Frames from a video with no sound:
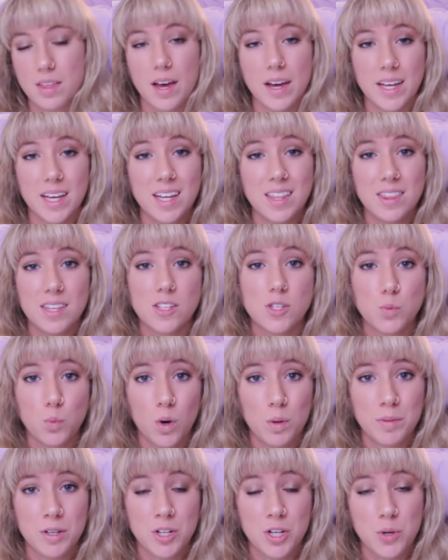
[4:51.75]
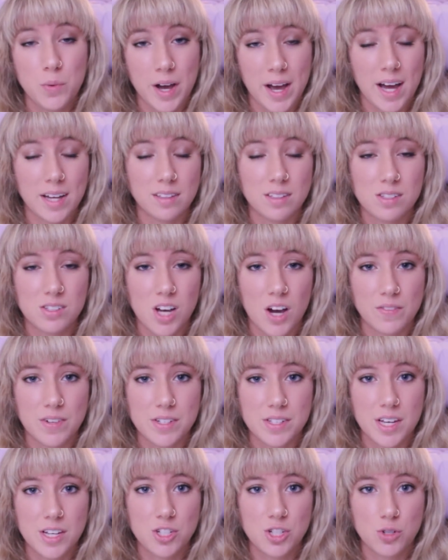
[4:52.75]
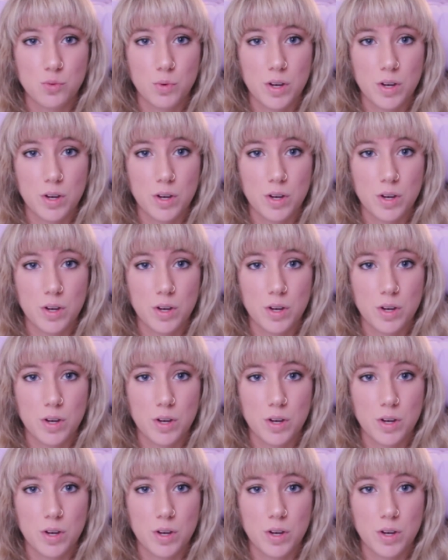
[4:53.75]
Again, this woman who I had this conversation